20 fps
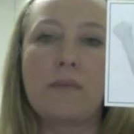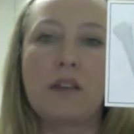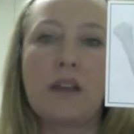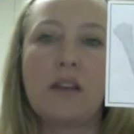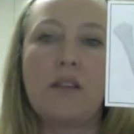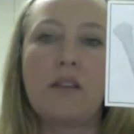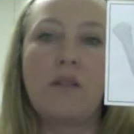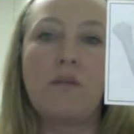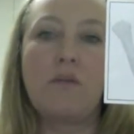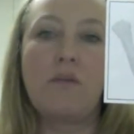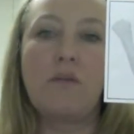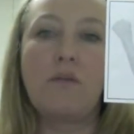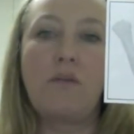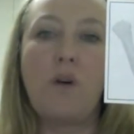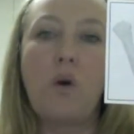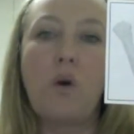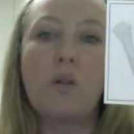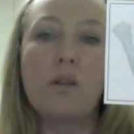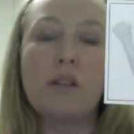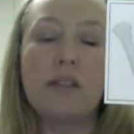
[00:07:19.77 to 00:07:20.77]
The
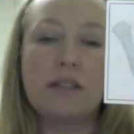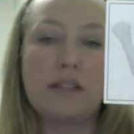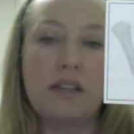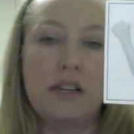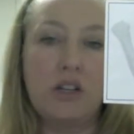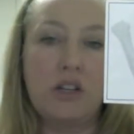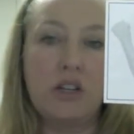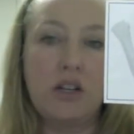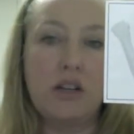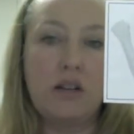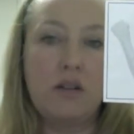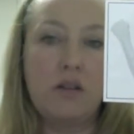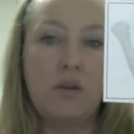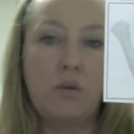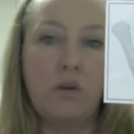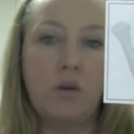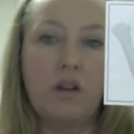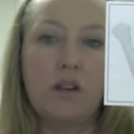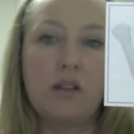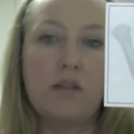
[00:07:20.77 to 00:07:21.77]
vocalization, the
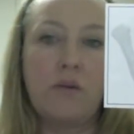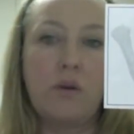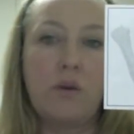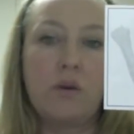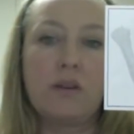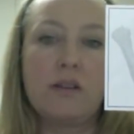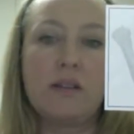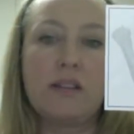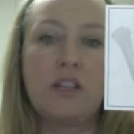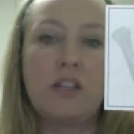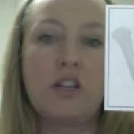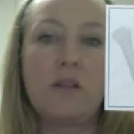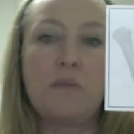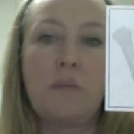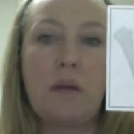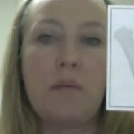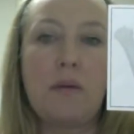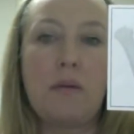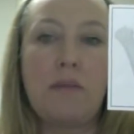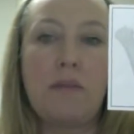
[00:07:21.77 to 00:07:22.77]
wordless vocalization you
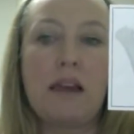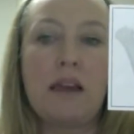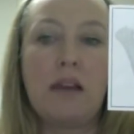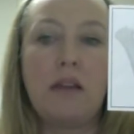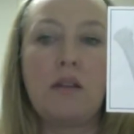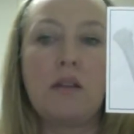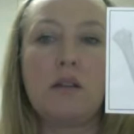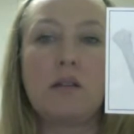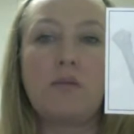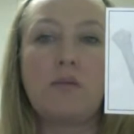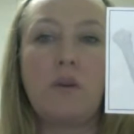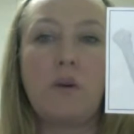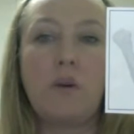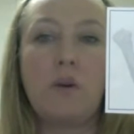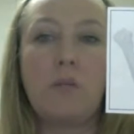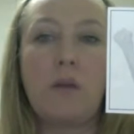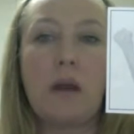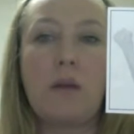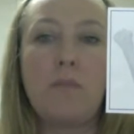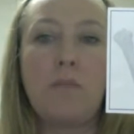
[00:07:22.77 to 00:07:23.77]
might be making in this photo
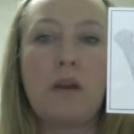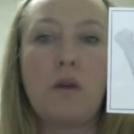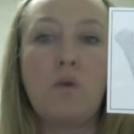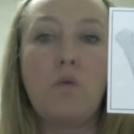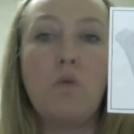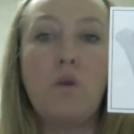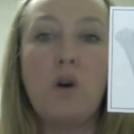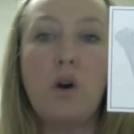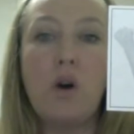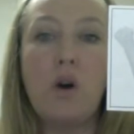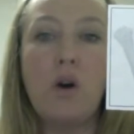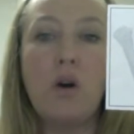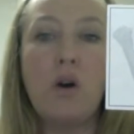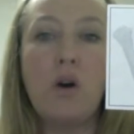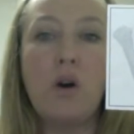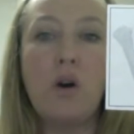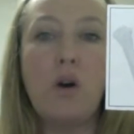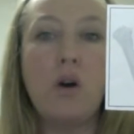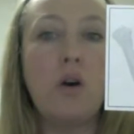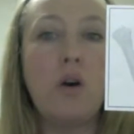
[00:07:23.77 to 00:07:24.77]
might be,
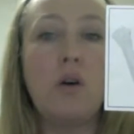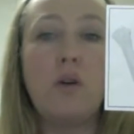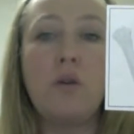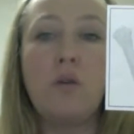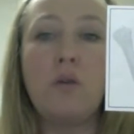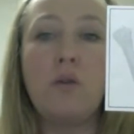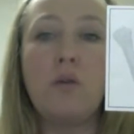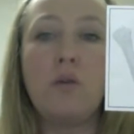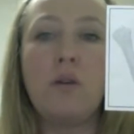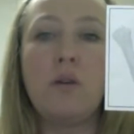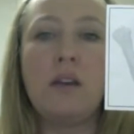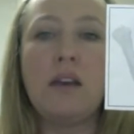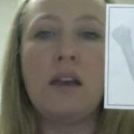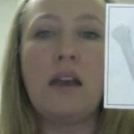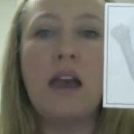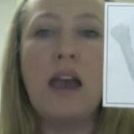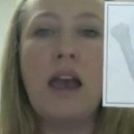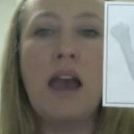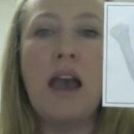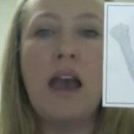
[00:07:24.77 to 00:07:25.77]
woohoo,
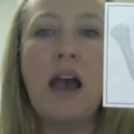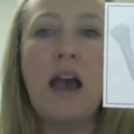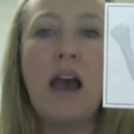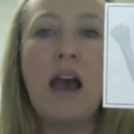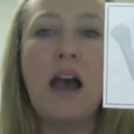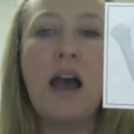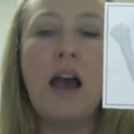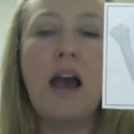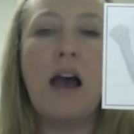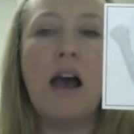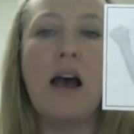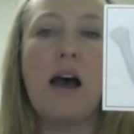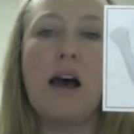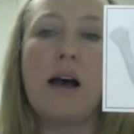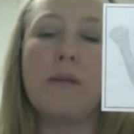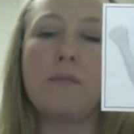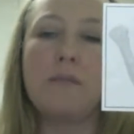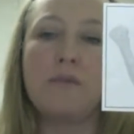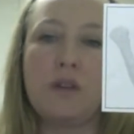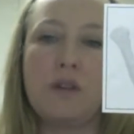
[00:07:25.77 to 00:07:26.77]
yeah,
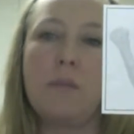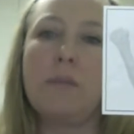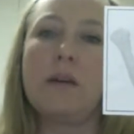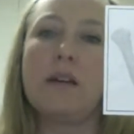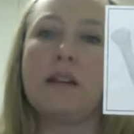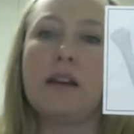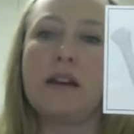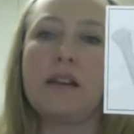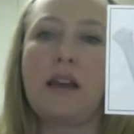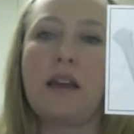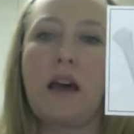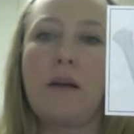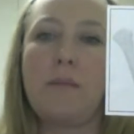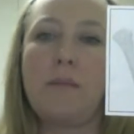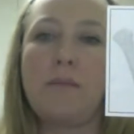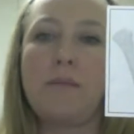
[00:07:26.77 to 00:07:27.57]
something like that.